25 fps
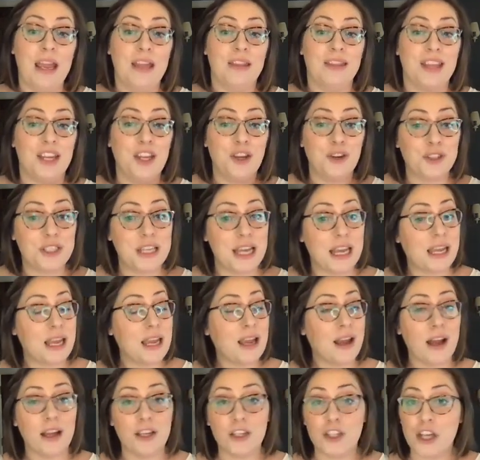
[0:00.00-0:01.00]
then you're
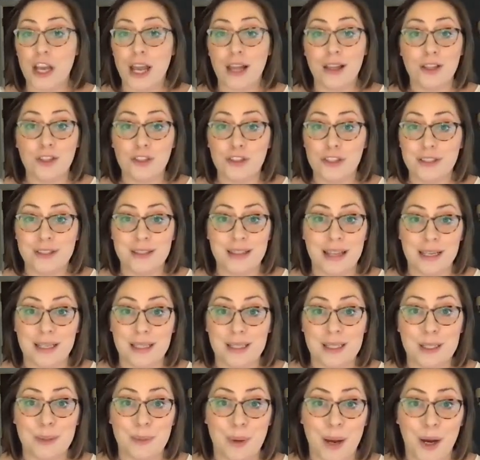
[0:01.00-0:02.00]
taking on challenges that
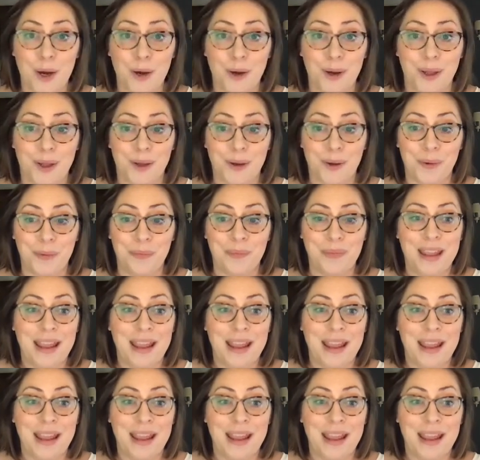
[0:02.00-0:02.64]
inspire you.